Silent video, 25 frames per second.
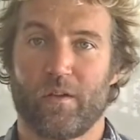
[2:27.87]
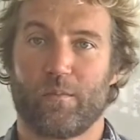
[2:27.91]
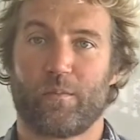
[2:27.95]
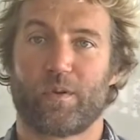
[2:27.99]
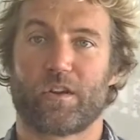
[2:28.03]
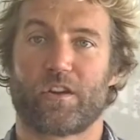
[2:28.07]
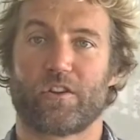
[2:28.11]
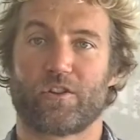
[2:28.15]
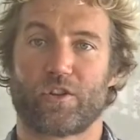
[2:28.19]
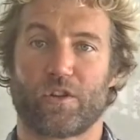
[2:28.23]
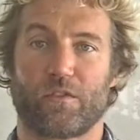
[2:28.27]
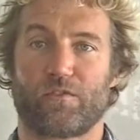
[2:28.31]

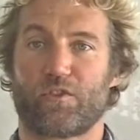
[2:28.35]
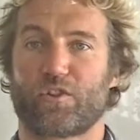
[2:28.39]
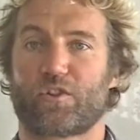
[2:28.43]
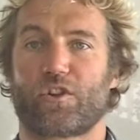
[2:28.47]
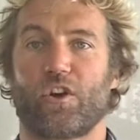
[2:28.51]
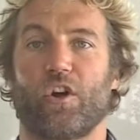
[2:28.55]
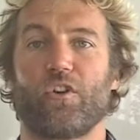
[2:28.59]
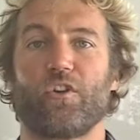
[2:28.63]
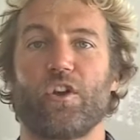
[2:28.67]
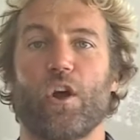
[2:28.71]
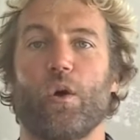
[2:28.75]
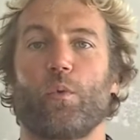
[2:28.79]
because you've just
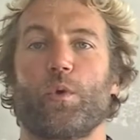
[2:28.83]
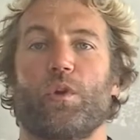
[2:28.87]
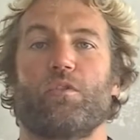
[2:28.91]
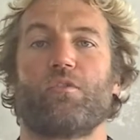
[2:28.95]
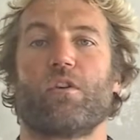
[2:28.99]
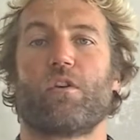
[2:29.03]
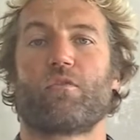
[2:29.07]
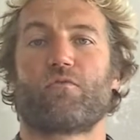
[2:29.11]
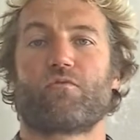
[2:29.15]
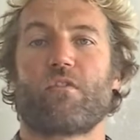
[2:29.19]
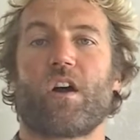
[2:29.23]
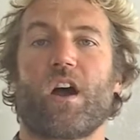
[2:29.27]
got to know
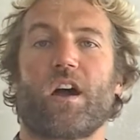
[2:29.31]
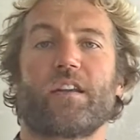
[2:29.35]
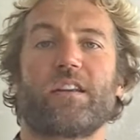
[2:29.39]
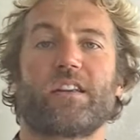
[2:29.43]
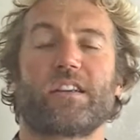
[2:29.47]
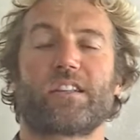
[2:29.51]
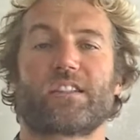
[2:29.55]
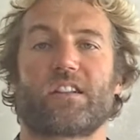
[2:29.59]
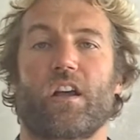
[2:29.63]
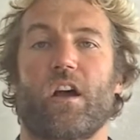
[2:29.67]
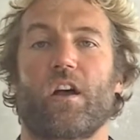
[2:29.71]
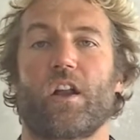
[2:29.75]
your own
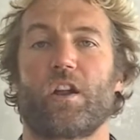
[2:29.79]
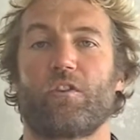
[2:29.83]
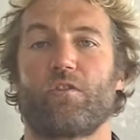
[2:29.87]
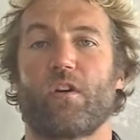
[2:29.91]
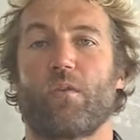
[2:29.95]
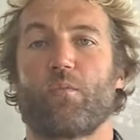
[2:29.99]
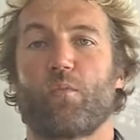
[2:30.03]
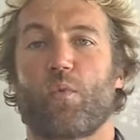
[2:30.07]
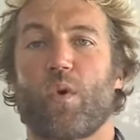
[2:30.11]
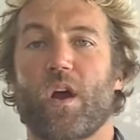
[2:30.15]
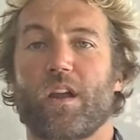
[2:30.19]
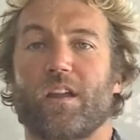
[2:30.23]
riding style, your
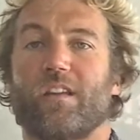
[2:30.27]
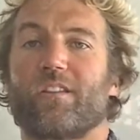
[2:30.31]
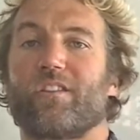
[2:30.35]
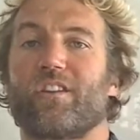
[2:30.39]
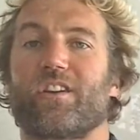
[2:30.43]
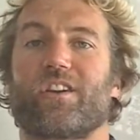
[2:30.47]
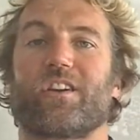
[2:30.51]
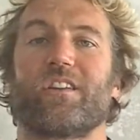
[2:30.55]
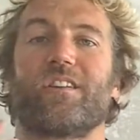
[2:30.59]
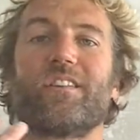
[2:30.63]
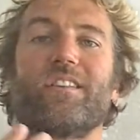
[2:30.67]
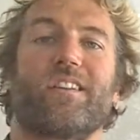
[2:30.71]
own weight,
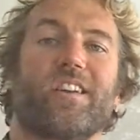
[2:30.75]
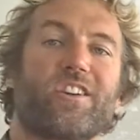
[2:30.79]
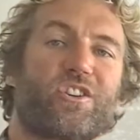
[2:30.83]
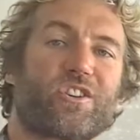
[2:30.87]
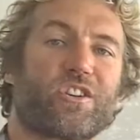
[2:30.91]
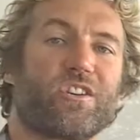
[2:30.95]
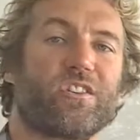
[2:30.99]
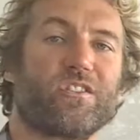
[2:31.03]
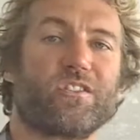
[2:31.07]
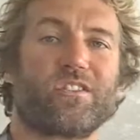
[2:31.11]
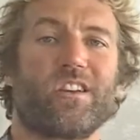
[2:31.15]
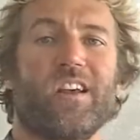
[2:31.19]
the
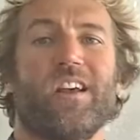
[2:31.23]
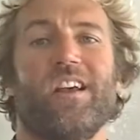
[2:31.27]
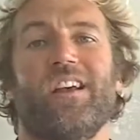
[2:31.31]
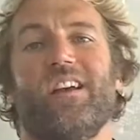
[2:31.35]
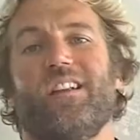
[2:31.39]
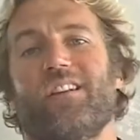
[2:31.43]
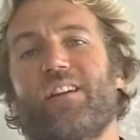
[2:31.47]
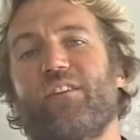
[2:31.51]
conditions,